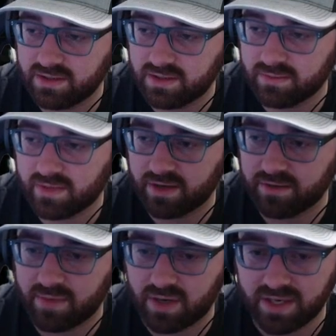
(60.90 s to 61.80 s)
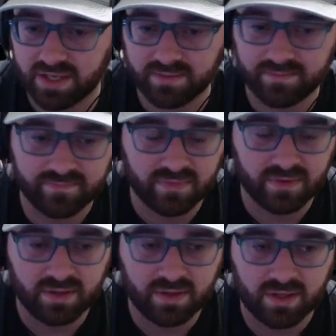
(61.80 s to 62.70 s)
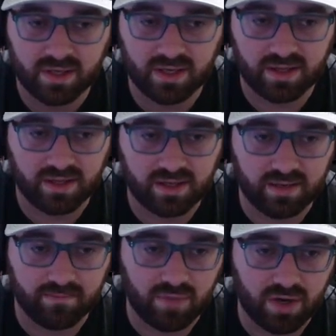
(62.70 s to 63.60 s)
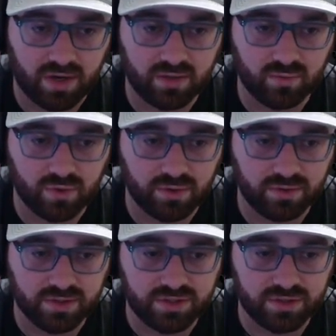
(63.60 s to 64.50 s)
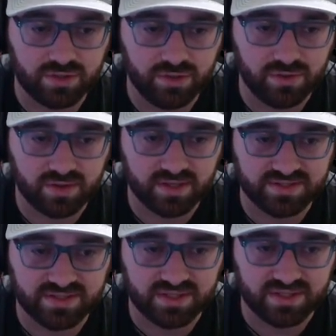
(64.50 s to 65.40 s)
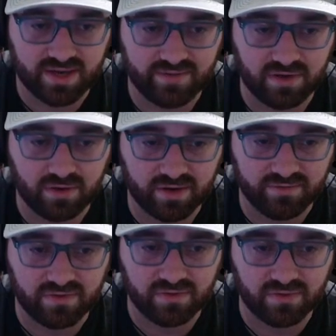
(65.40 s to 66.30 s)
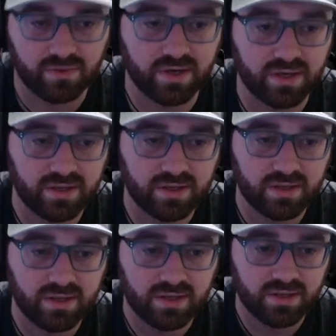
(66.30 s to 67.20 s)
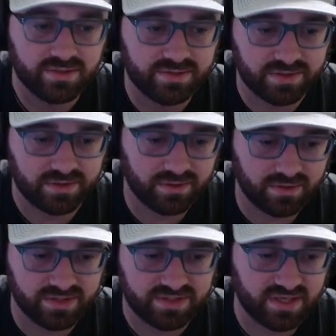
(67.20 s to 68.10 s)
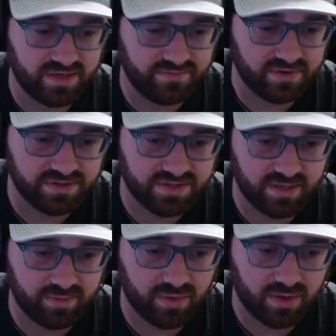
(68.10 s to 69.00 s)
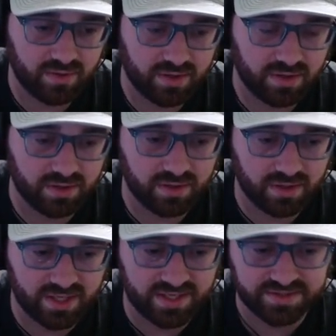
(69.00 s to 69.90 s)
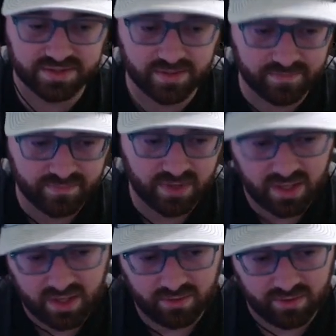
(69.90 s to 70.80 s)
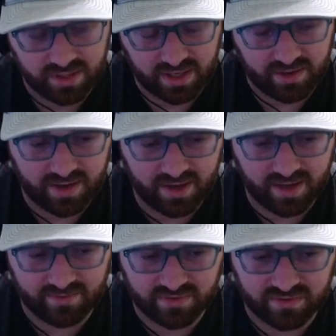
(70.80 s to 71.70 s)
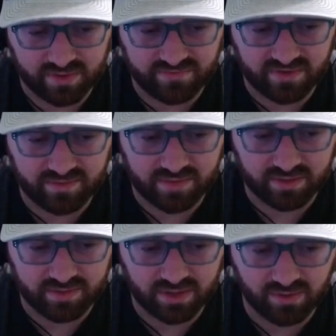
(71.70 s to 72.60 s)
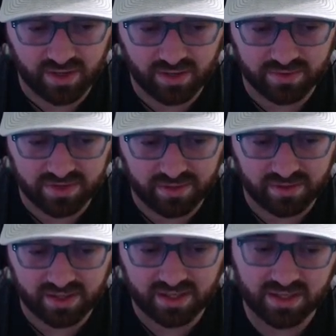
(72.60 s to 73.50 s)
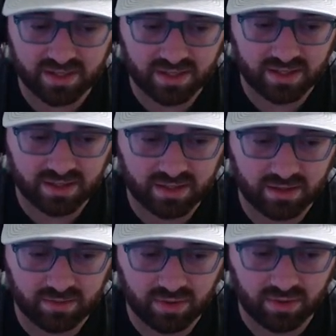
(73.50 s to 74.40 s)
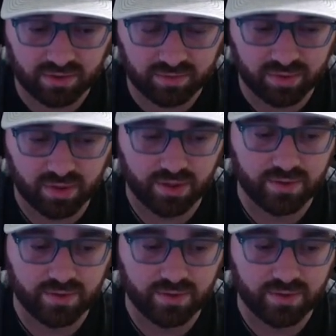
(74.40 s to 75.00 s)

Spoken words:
come down to modding, and then modding will only show you things that you have in your inventory. So let's say, for example, I want to look at a laser. Right now I have a 25mm ring with nothing in it and a Boulder Pro.